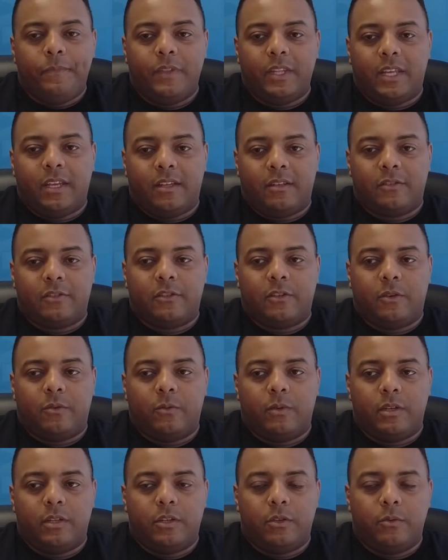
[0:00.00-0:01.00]
And so
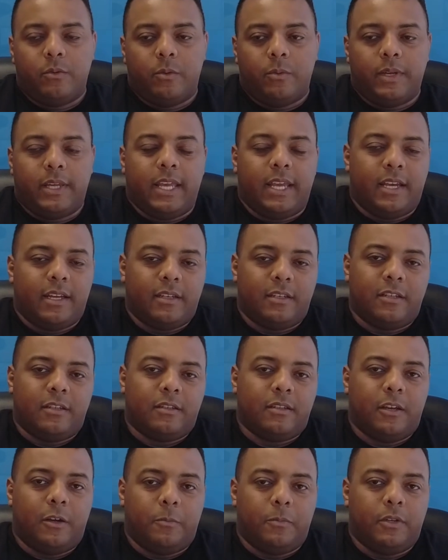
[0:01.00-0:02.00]
we do what we can
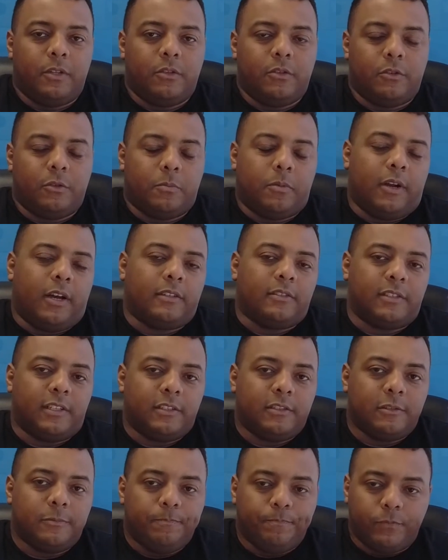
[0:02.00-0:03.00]
to help you through the
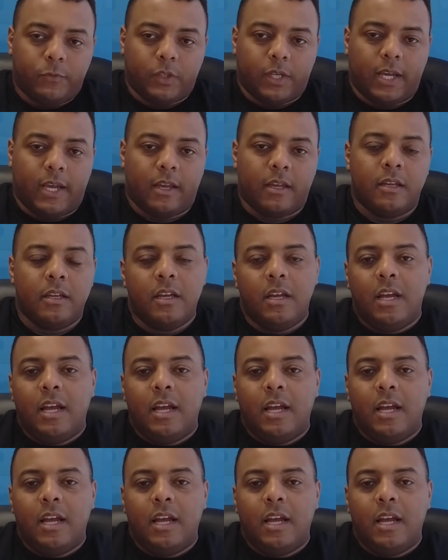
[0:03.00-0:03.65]
process. Okay.